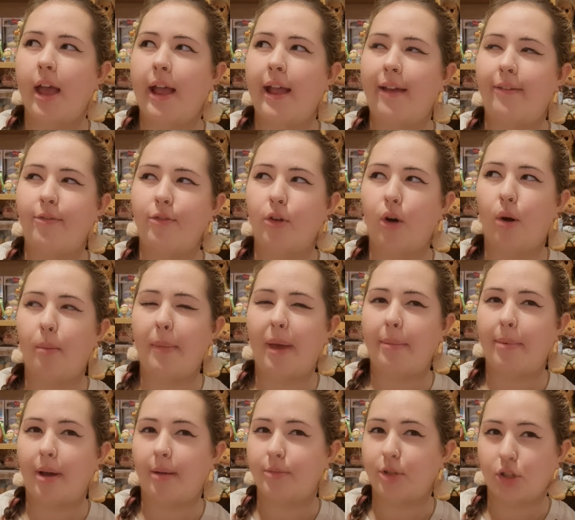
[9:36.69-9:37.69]
If not,
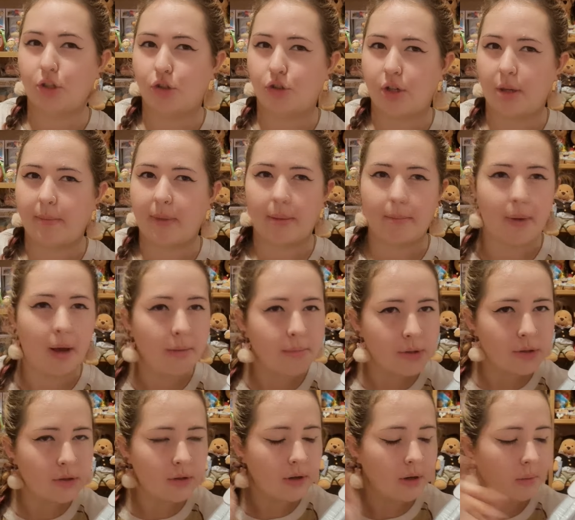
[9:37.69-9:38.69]
maybe I'm just dreaming, but I'm
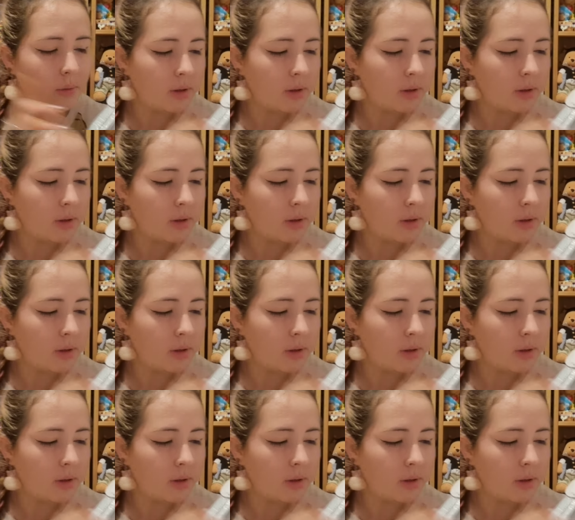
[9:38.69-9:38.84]
sure it